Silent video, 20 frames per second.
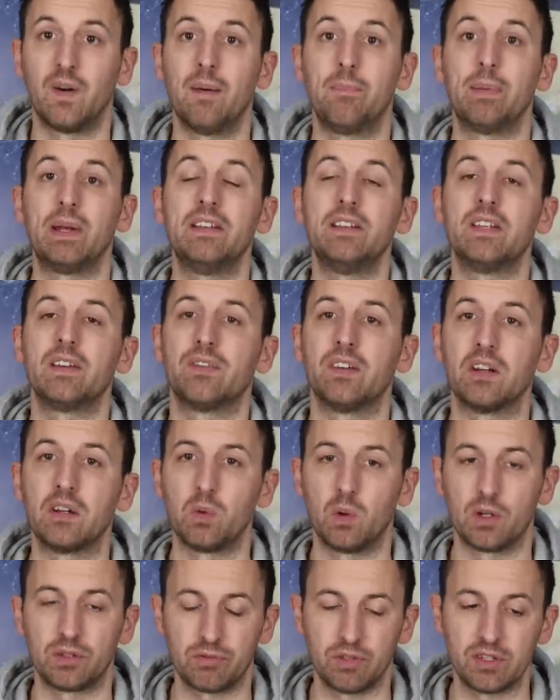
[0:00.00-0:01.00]
up in different
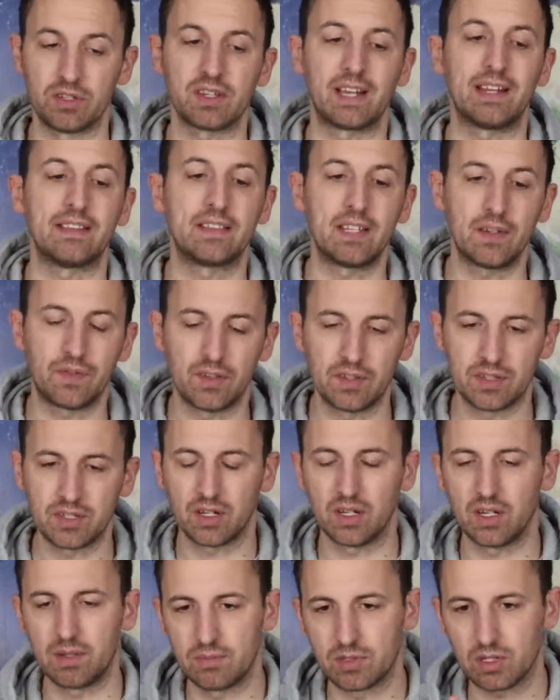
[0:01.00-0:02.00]
quadrants at different
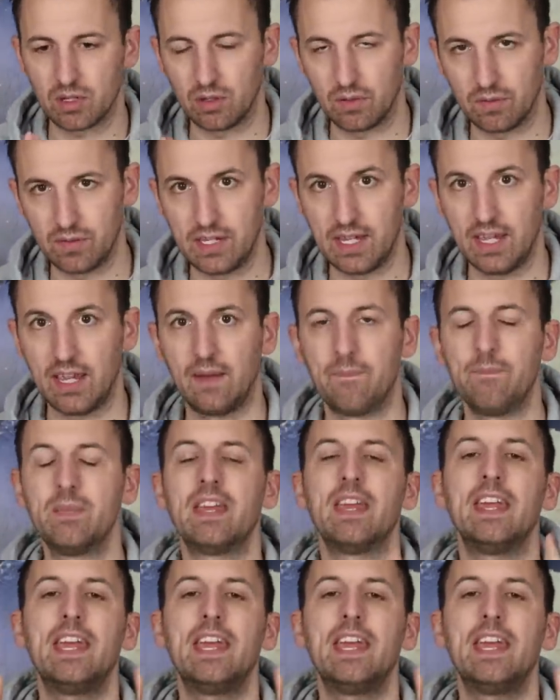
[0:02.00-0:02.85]
times of year.